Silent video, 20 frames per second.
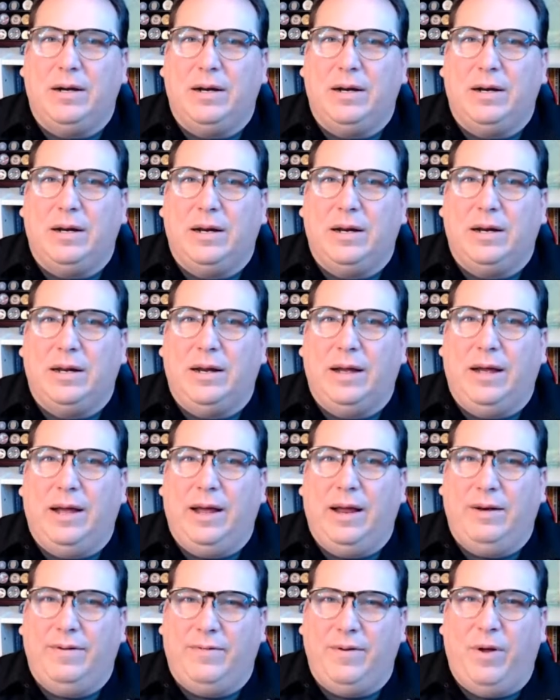
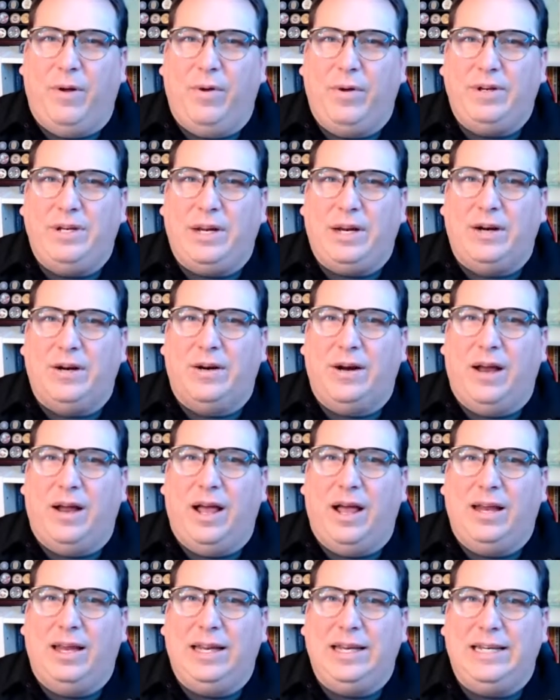I'm always here
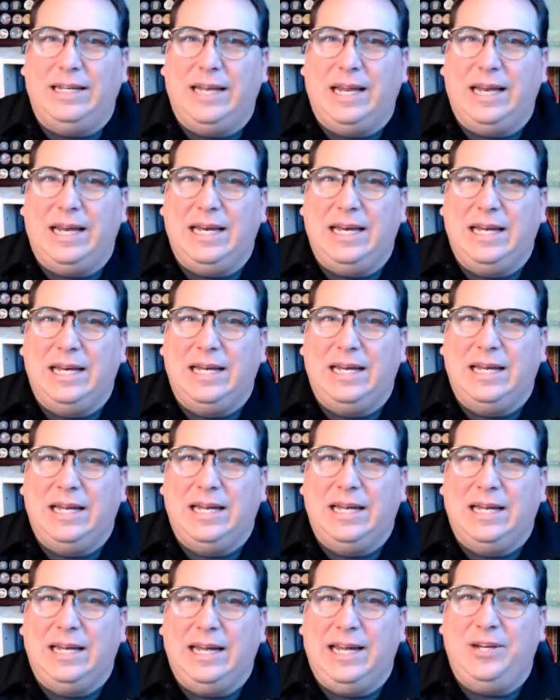on LinkedIn
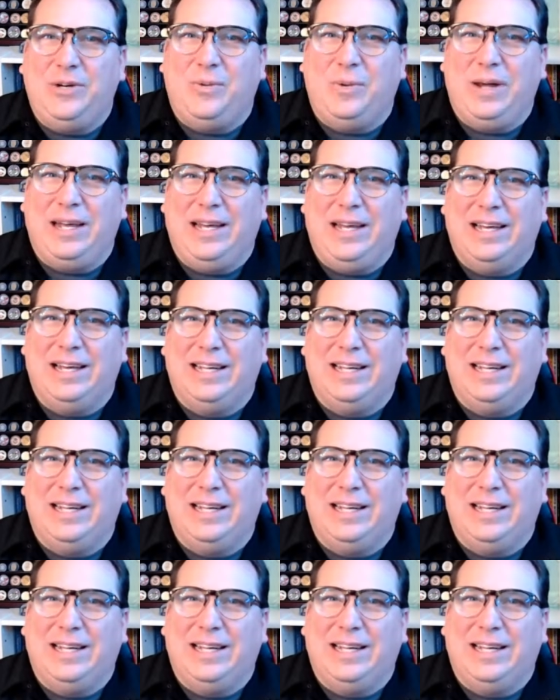each week.